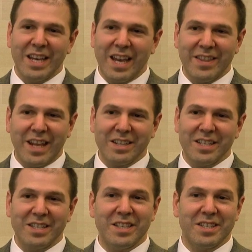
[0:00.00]
and that it
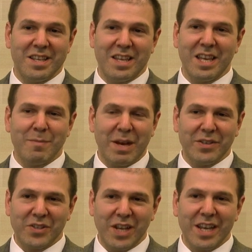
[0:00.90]
leads us to think about
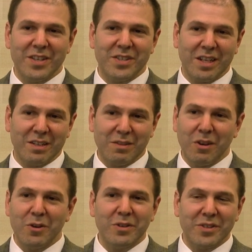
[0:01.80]
changing
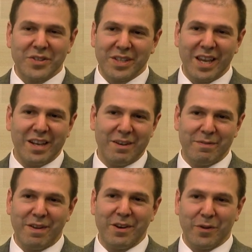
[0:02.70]
local, state, and
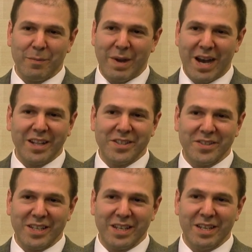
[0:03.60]
federal
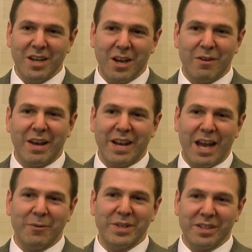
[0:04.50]
policy around
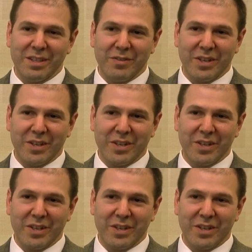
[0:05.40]
how we deliver